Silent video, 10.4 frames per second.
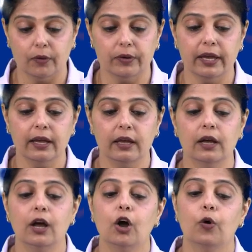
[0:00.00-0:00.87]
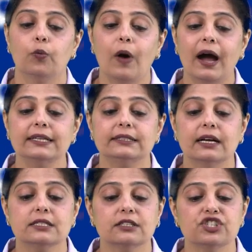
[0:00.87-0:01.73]
Okay. Why
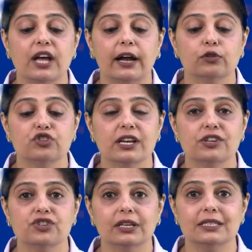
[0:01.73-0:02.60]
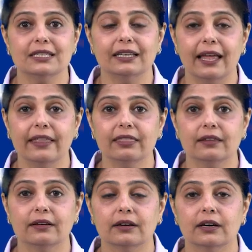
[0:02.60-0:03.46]
does the shadow change its
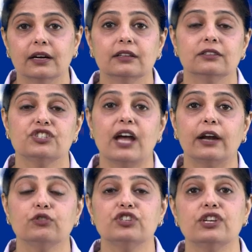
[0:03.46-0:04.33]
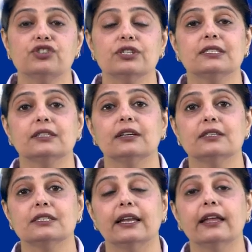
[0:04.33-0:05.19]
length? The shadow changes
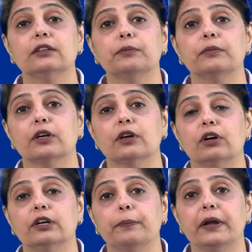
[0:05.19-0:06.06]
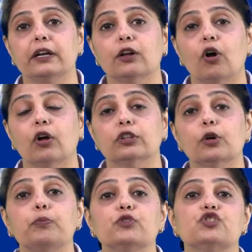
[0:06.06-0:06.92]
its length depending on
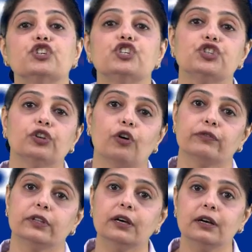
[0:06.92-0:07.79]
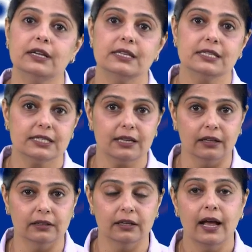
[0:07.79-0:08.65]
the position of the
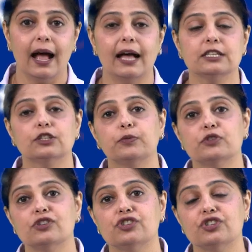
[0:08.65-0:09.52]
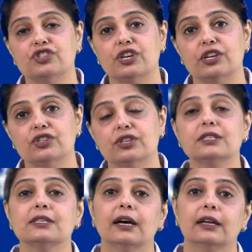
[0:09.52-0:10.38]
sun. As the position
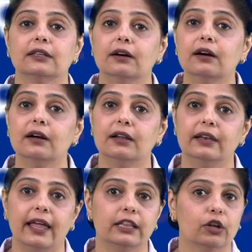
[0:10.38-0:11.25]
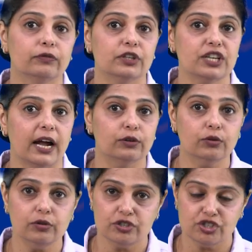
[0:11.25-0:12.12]
changes, the length of the
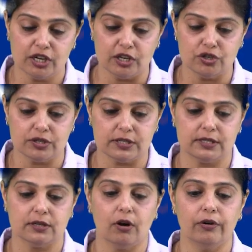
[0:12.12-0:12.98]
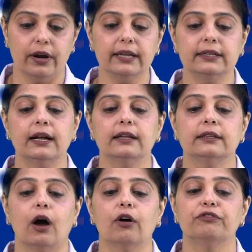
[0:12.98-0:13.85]
shadow changes. Alright.
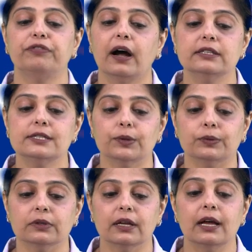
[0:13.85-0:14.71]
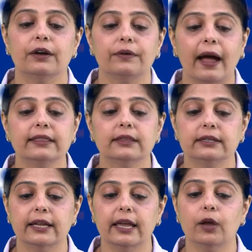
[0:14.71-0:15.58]
Now, fun zone. Write the
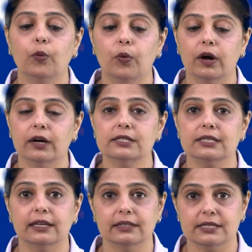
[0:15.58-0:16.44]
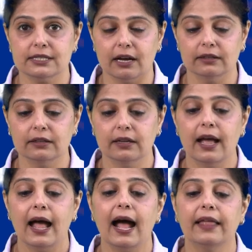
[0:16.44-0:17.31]
day words in the sun
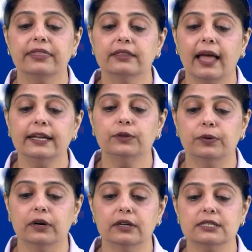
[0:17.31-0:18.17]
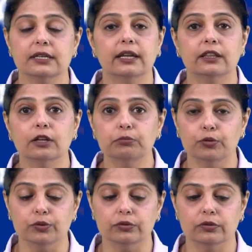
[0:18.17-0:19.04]
and the night words in the
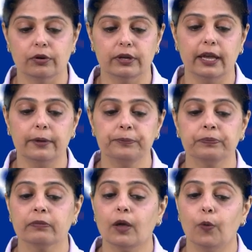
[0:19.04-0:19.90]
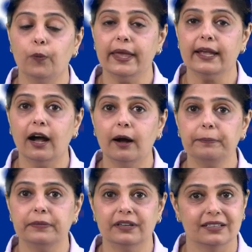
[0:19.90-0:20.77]
moon. Okay. Wake
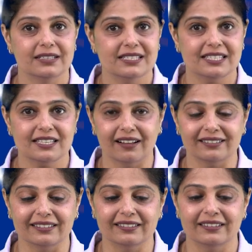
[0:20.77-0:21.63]
up, sun.